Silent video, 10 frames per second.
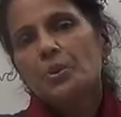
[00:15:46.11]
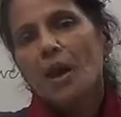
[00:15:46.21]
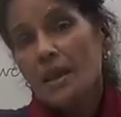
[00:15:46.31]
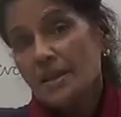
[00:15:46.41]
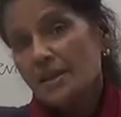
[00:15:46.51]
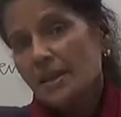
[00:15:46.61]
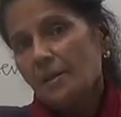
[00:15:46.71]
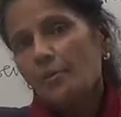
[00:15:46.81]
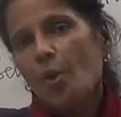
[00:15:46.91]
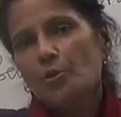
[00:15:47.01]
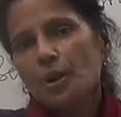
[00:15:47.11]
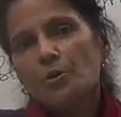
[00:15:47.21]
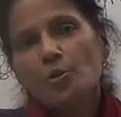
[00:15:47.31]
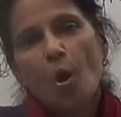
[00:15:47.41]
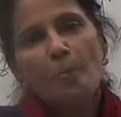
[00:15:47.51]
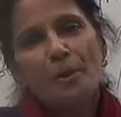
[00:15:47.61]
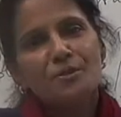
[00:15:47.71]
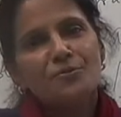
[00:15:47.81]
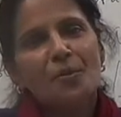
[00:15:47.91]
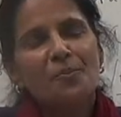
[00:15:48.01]
another important
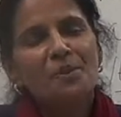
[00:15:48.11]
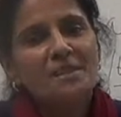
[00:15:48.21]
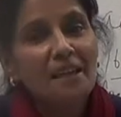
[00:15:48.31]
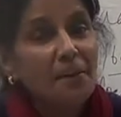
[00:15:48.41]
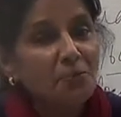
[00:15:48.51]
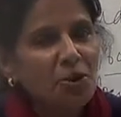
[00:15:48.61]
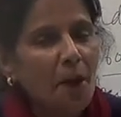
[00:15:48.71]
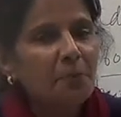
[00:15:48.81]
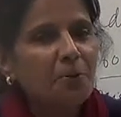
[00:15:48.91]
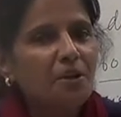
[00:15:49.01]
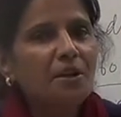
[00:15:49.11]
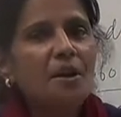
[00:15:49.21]
topics from the same chapter.